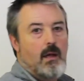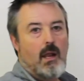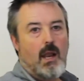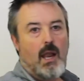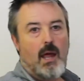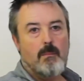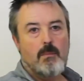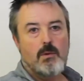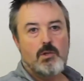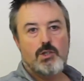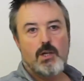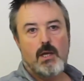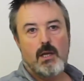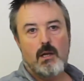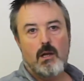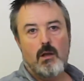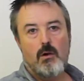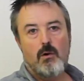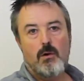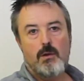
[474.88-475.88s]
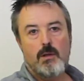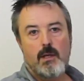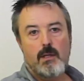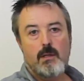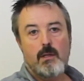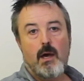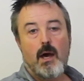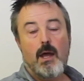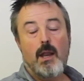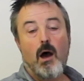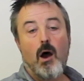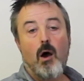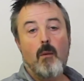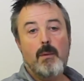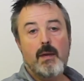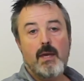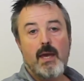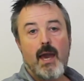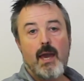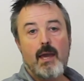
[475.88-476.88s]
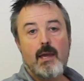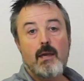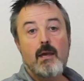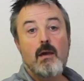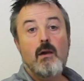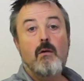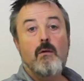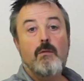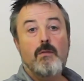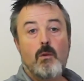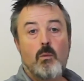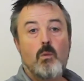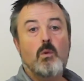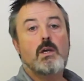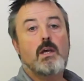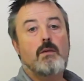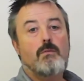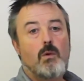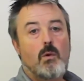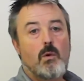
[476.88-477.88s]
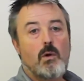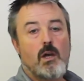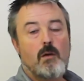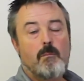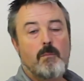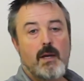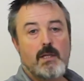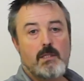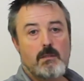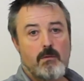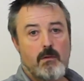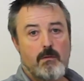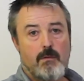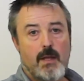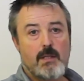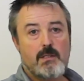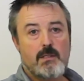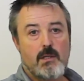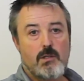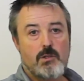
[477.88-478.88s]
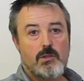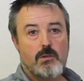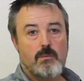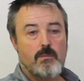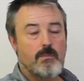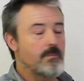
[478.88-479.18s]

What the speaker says: like machine learning and RPA that will give you a competitive advantage.